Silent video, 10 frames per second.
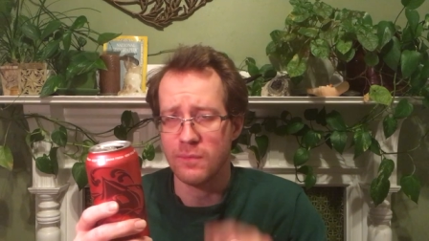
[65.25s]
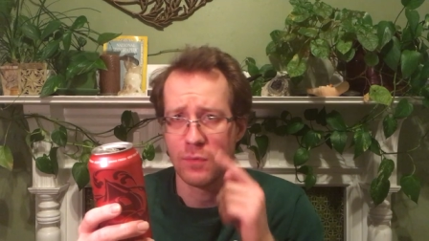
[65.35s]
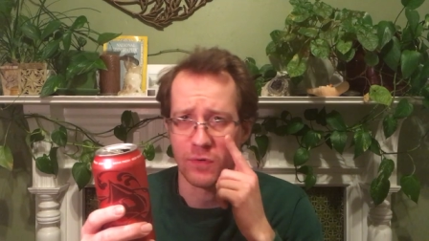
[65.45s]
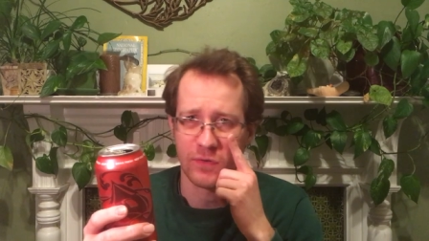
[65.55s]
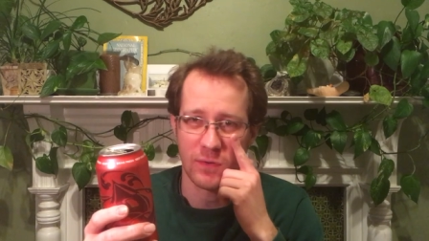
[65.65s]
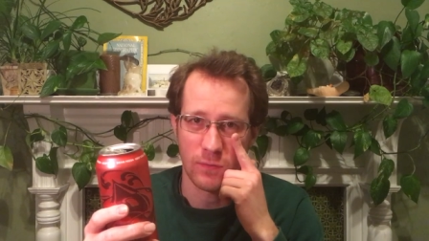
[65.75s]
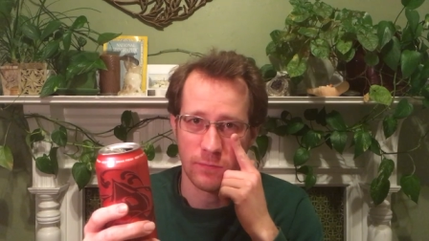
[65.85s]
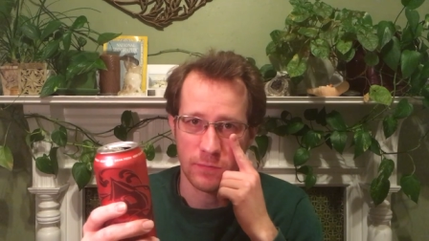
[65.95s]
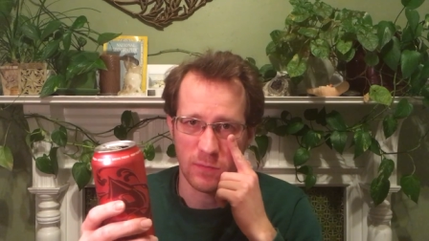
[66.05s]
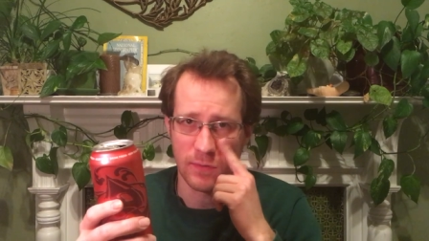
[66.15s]
more
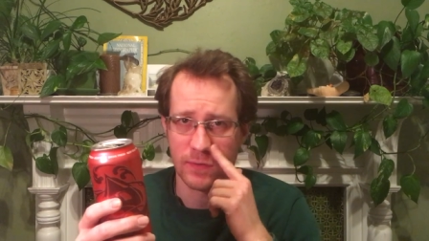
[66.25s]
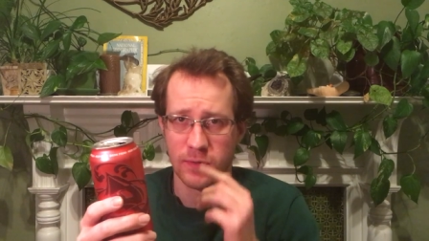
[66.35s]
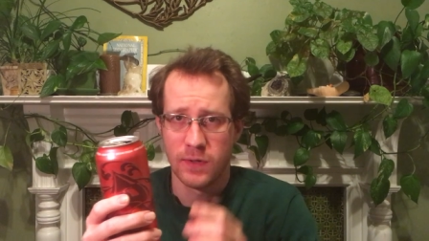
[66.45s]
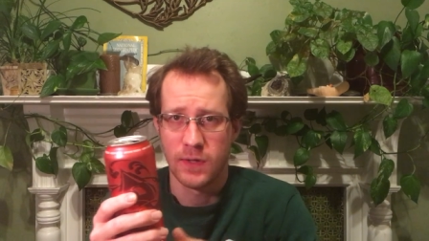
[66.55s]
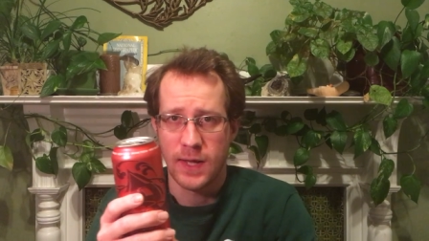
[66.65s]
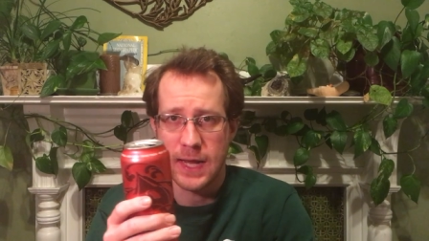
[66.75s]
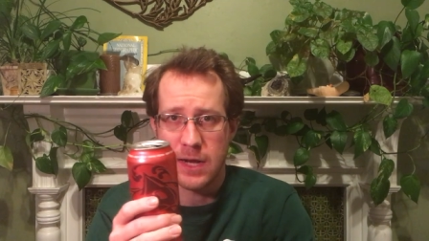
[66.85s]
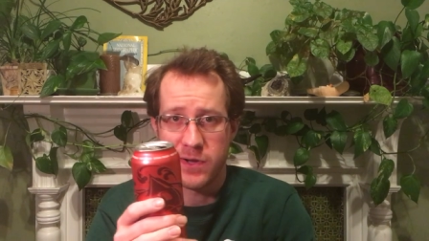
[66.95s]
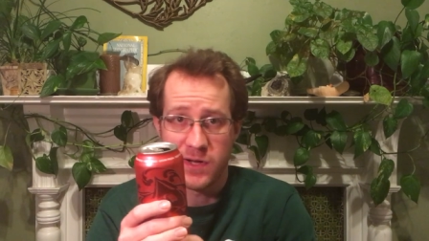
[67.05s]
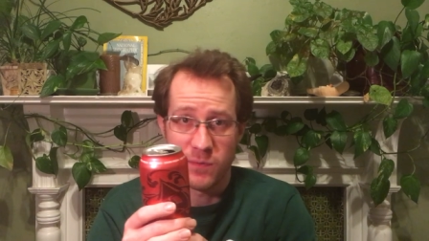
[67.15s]
stone fruit
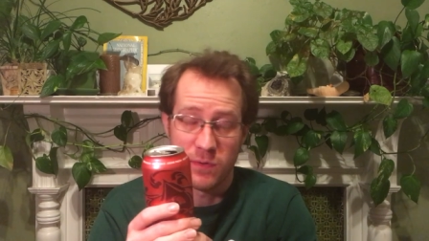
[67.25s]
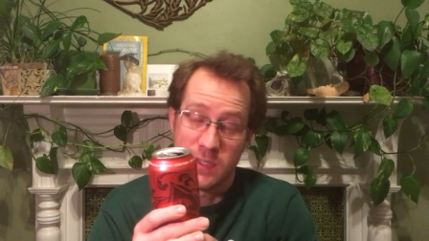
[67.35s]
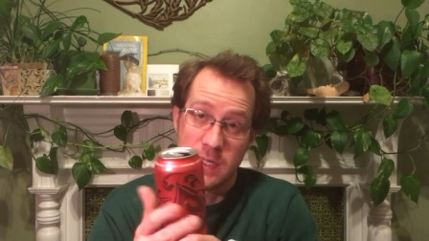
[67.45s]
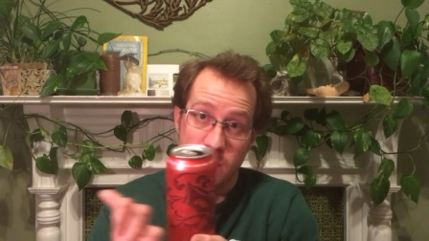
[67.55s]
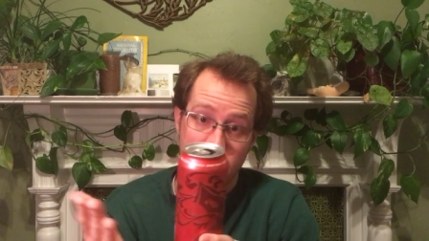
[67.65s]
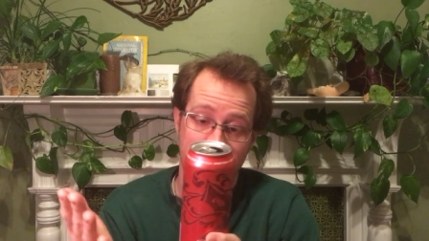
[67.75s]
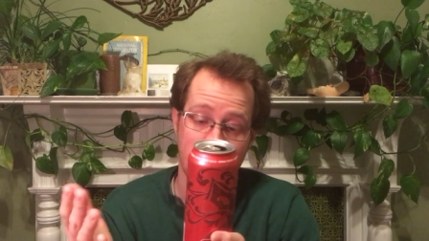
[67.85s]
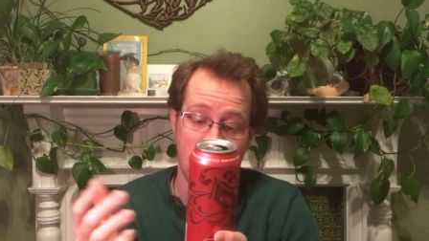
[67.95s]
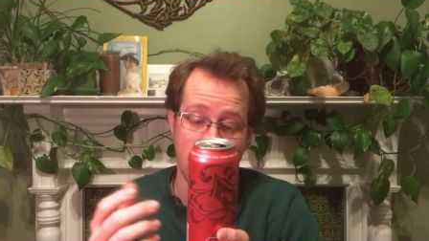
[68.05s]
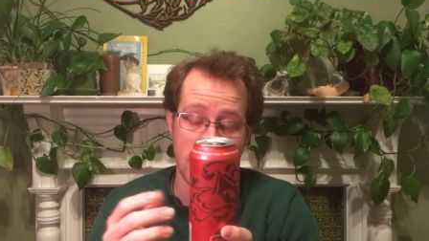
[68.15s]
area where a lot of their
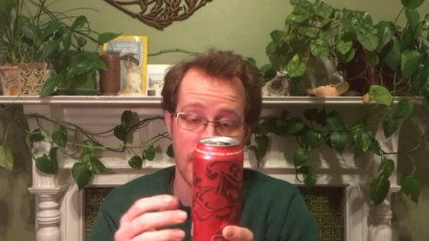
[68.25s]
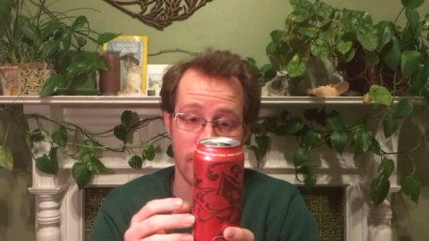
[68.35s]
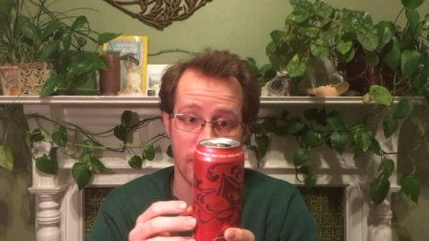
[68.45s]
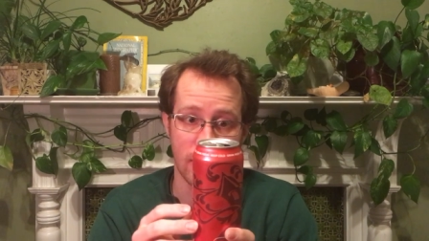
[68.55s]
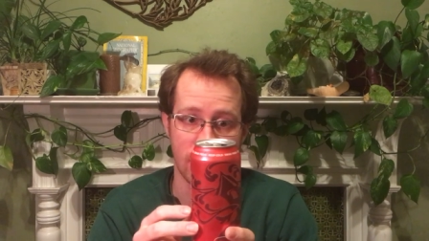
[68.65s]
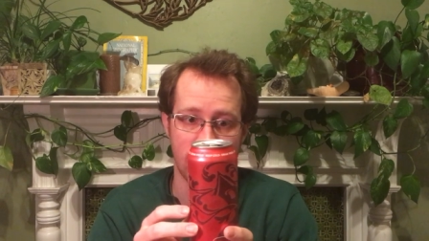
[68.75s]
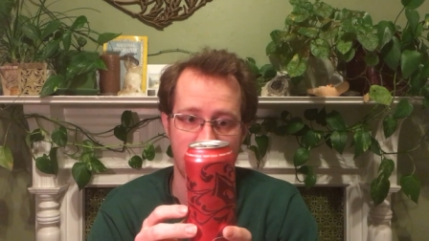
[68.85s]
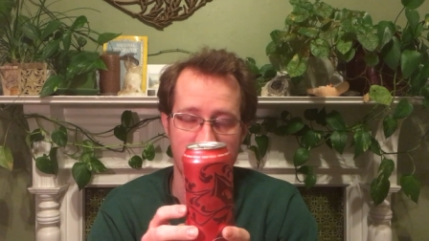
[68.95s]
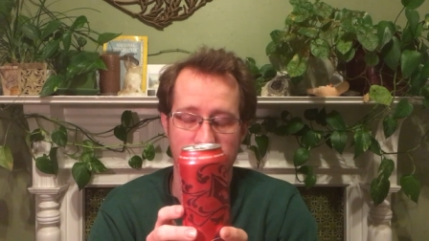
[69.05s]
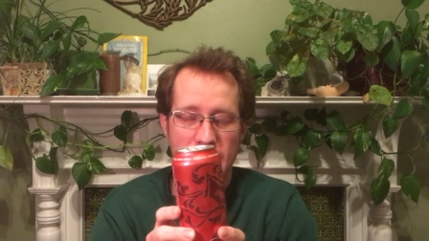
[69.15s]
other IPAs are,
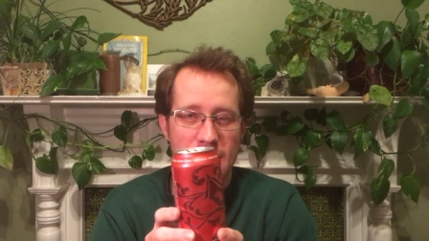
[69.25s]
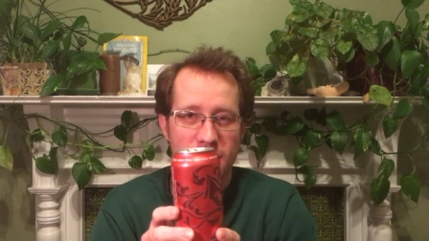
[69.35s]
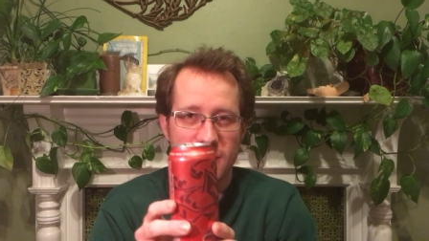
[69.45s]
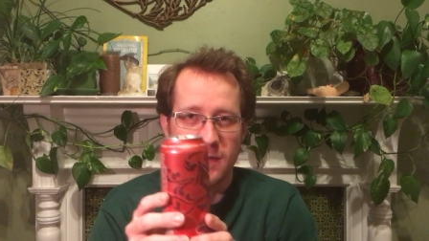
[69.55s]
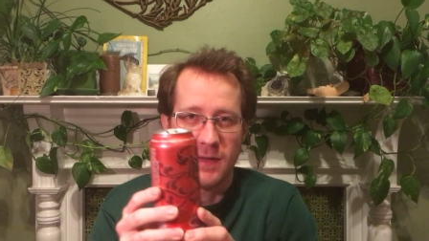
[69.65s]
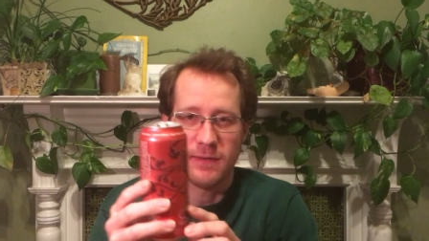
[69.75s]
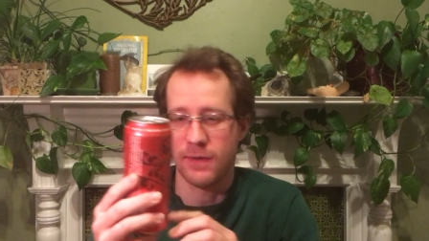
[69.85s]
but in the past, it,